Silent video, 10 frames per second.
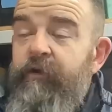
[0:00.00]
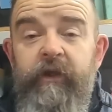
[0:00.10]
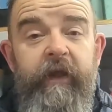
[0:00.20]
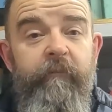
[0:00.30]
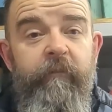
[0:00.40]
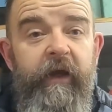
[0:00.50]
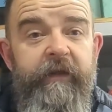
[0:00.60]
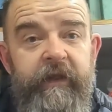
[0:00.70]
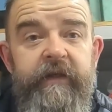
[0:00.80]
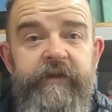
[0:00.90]
You can buy
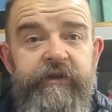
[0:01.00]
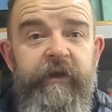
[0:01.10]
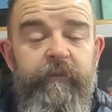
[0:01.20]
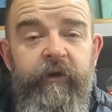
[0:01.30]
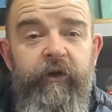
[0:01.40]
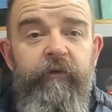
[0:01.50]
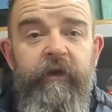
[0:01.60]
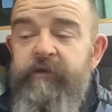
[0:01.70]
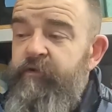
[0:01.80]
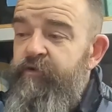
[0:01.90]
these as separate
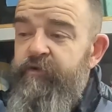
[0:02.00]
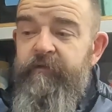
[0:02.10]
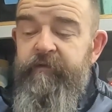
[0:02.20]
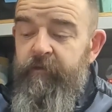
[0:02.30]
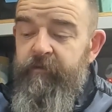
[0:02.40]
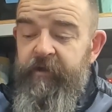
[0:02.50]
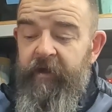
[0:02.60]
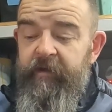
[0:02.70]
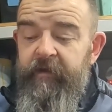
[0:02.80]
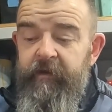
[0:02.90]
units, such as the fuel
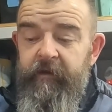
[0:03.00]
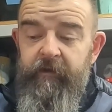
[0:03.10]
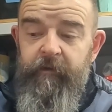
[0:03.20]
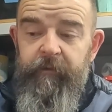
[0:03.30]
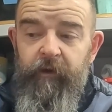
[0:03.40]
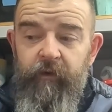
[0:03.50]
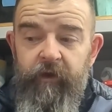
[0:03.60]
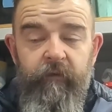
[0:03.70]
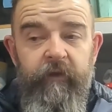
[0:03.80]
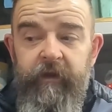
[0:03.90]
tank, the blower
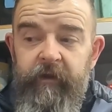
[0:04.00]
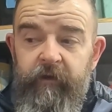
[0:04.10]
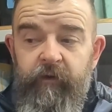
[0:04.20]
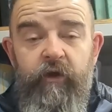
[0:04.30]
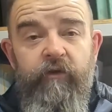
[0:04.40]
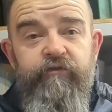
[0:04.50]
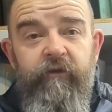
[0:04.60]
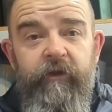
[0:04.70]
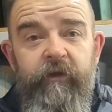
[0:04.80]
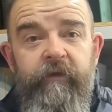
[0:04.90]
unit, the
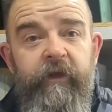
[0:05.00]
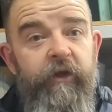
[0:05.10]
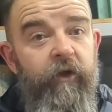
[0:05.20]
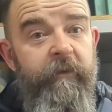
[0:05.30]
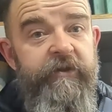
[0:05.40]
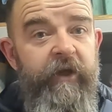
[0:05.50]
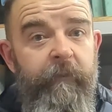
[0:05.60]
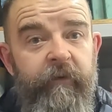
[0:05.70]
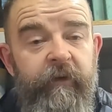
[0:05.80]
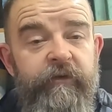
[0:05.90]
control unit can all be
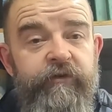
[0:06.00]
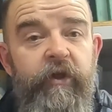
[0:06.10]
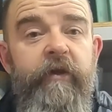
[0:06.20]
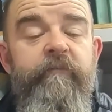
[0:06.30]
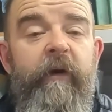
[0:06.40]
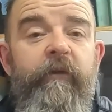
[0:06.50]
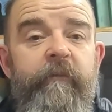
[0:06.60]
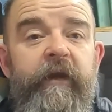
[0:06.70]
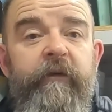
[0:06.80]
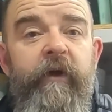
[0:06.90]
separate, so you can mount
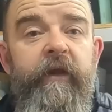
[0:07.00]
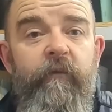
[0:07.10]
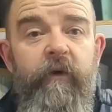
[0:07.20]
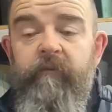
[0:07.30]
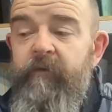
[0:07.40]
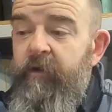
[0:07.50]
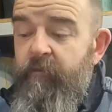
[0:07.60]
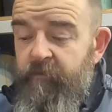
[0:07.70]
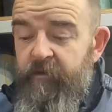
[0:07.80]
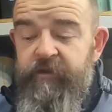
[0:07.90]
them anywhere you want.
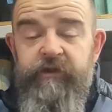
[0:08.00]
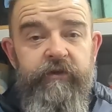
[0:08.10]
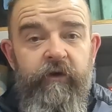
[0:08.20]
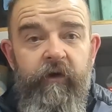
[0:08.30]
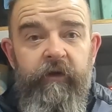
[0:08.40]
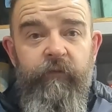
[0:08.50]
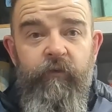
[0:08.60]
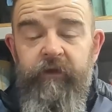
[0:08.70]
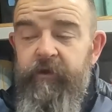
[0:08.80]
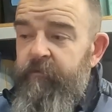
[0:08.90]
But this is all in
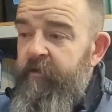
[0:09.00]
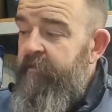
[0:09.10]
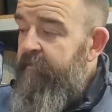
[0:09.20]
one unit.